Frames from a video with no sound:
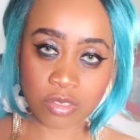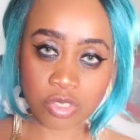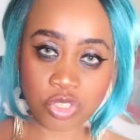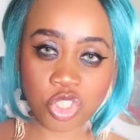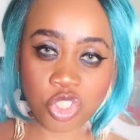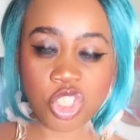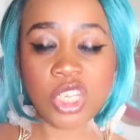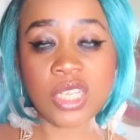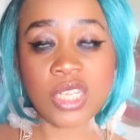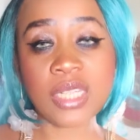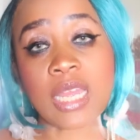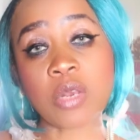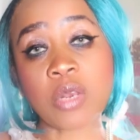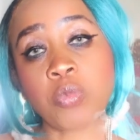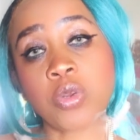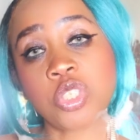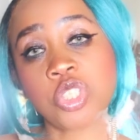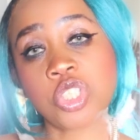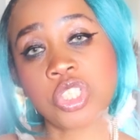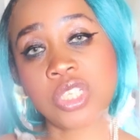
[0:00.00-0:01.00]
She
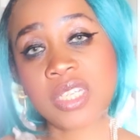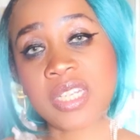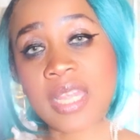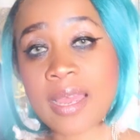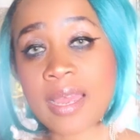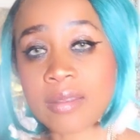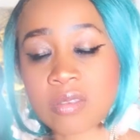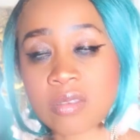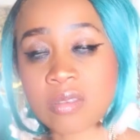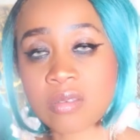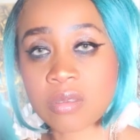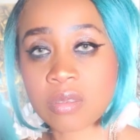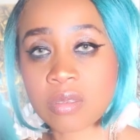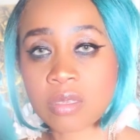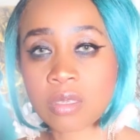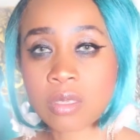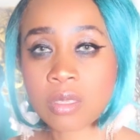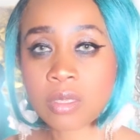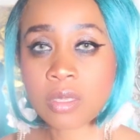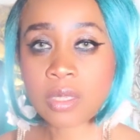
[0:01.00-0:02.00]
got what she got,
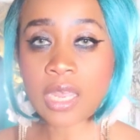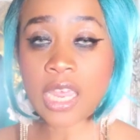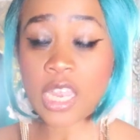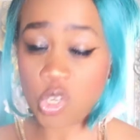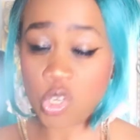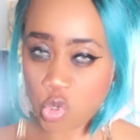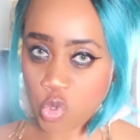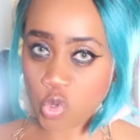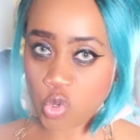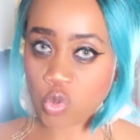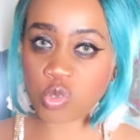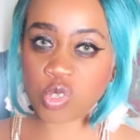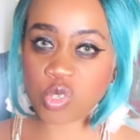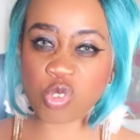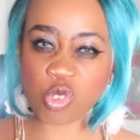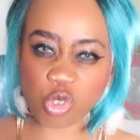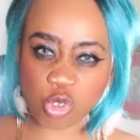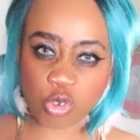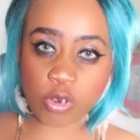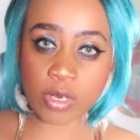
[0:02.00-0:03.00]
and you
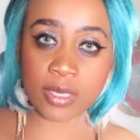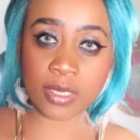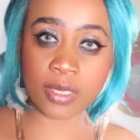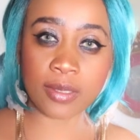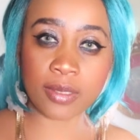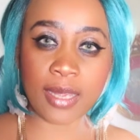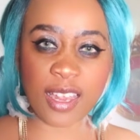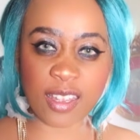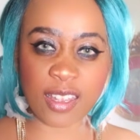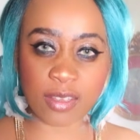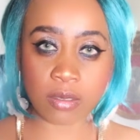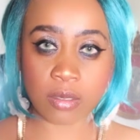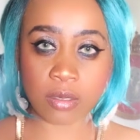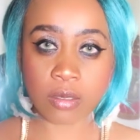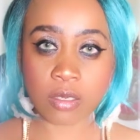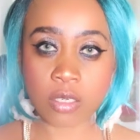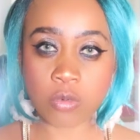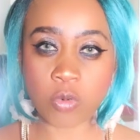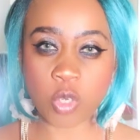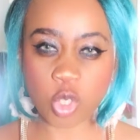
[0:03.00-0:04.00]
surely get
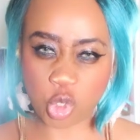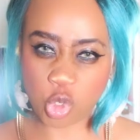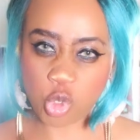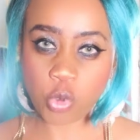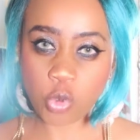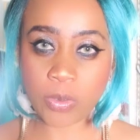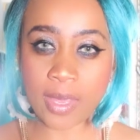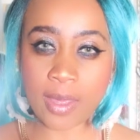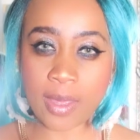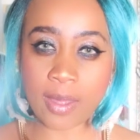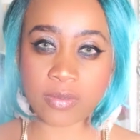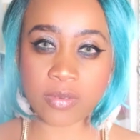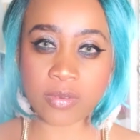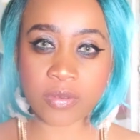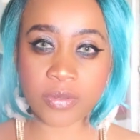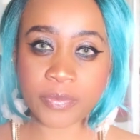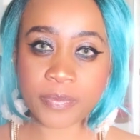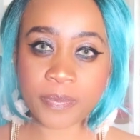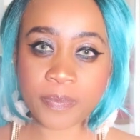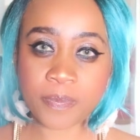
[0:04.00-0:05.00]
what you
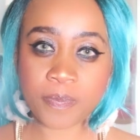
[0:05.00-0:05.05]
get.